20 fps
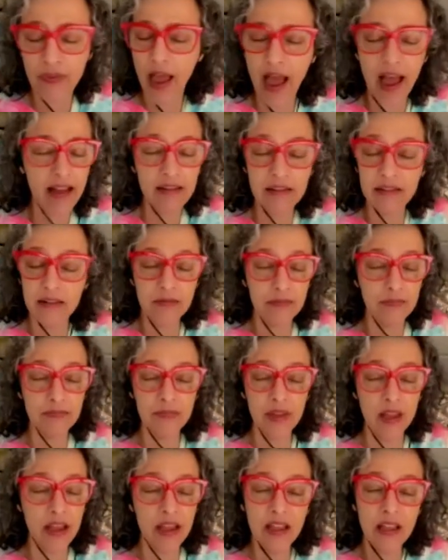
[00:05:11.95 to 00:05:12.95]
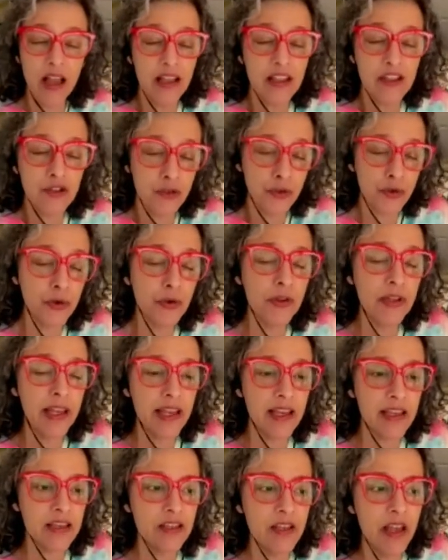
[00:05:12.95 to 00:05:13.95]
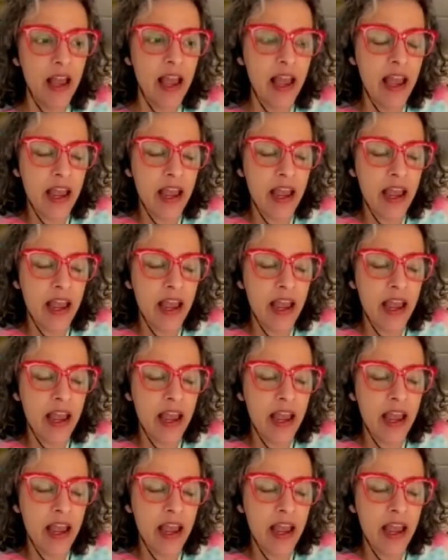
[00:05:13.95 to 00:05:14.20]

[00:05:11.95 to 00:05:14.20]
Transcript: that it truly is